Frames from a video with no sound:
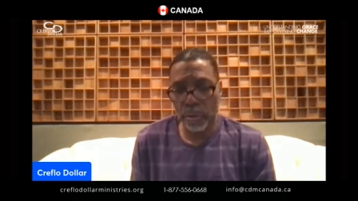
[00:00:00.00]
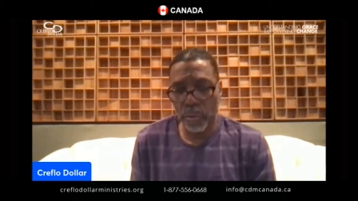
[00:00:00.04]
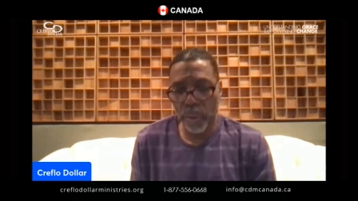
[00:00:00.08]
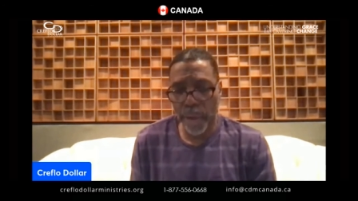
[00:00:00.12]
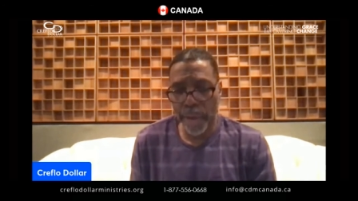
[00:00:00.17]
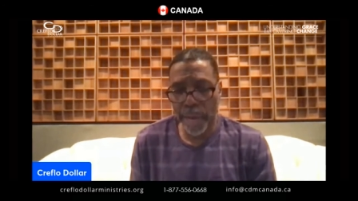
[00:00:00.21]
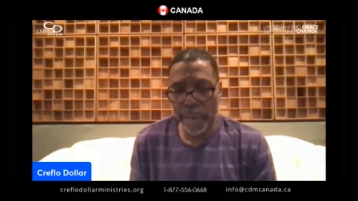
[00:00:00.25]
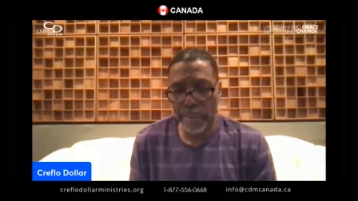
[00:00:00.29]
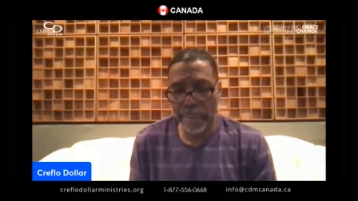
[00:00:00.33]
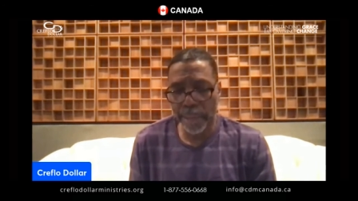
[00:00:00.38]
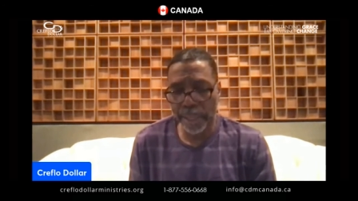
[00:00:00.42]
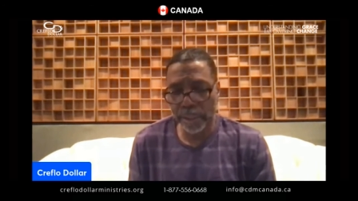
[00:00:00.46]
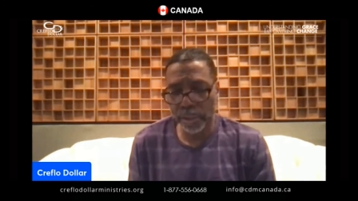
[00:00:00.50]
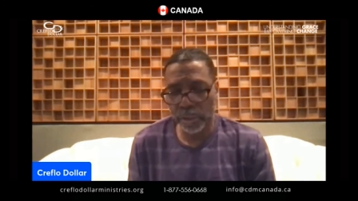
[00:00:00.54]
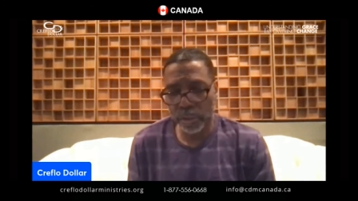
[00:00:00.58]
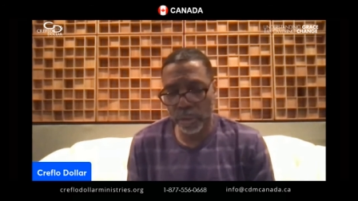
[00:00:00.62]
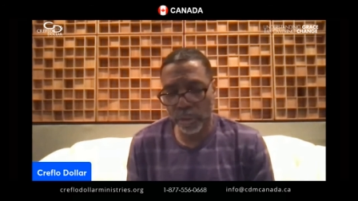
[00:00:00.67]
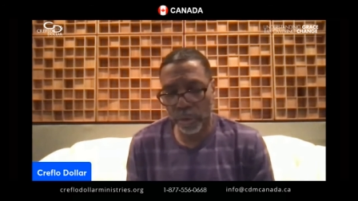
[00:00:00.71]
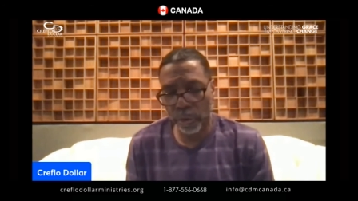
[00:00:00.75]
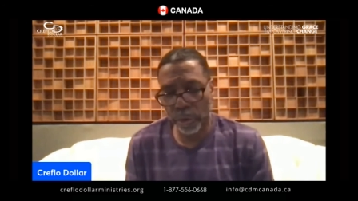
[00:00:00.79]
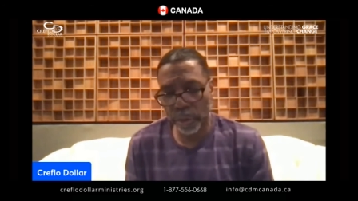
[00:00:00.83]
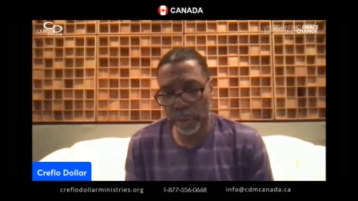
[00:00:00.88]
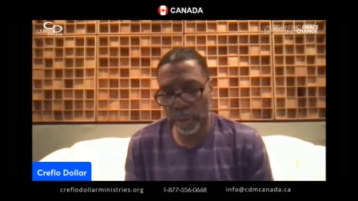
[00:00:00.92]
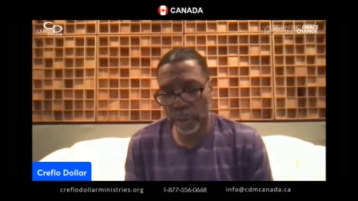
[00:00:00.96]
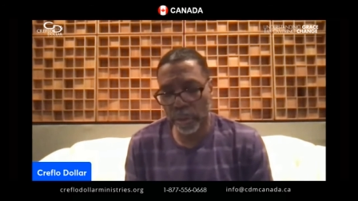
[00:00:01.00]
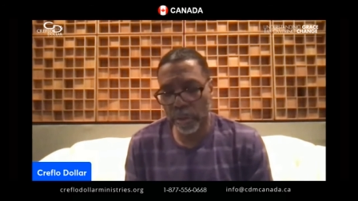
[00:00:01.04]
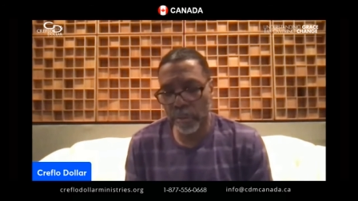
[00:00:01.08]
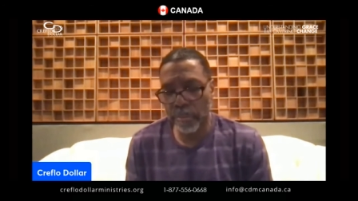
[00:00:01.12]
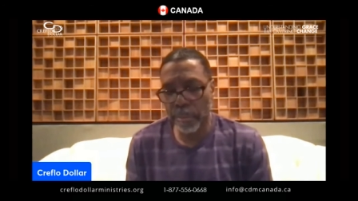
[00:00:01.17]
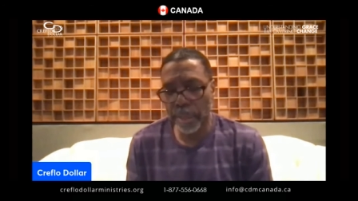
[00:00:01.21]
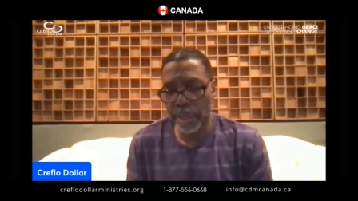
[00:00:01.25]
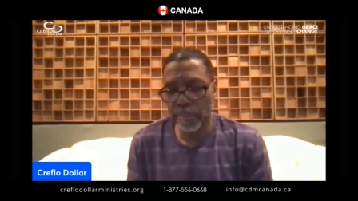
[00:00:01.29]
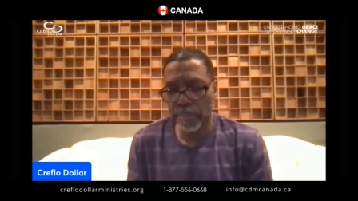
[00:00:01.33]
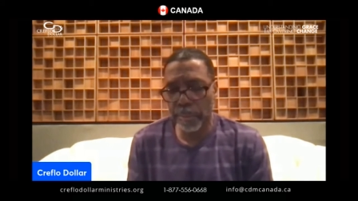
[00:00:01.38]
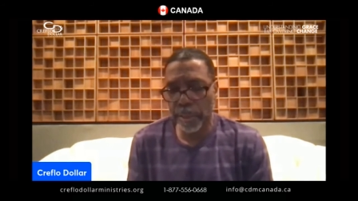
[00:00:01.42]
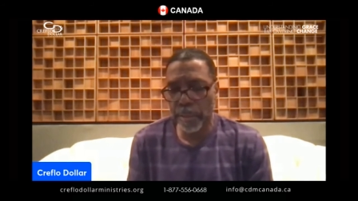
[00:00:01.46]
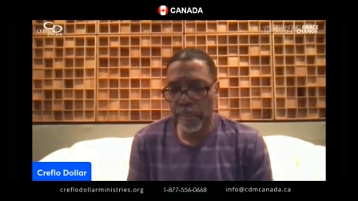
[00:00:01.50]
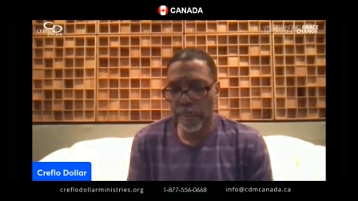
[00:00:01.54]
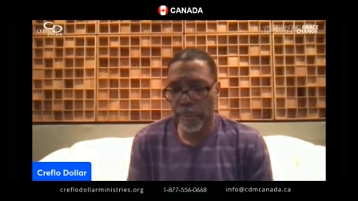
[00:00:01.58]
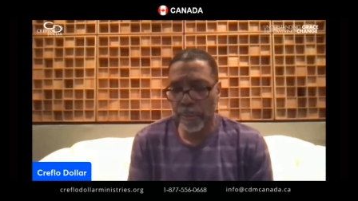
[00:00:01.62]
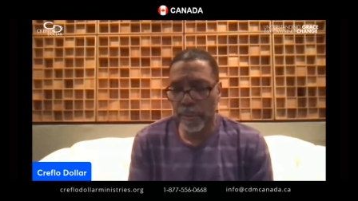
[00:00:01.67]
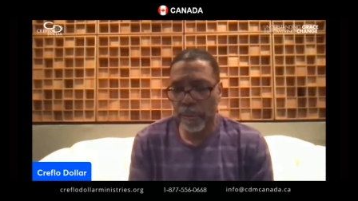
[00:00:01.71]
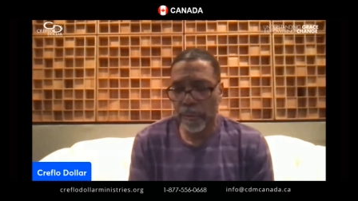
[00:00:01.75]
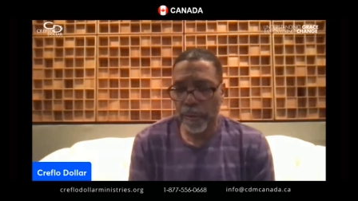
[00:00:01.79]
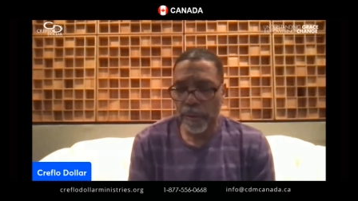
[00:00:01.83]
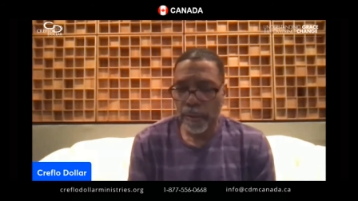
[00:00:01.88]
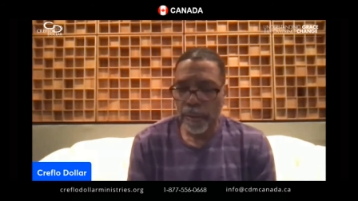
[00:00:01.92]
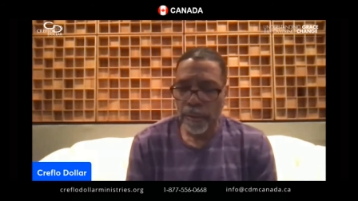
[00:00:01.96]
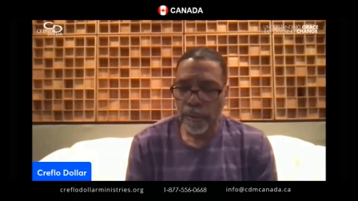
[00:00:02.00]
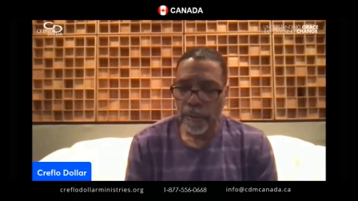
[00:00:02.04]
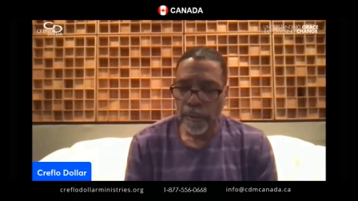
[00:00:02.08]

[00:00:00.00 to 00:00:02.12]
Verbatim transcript: Why am I so critical? Make people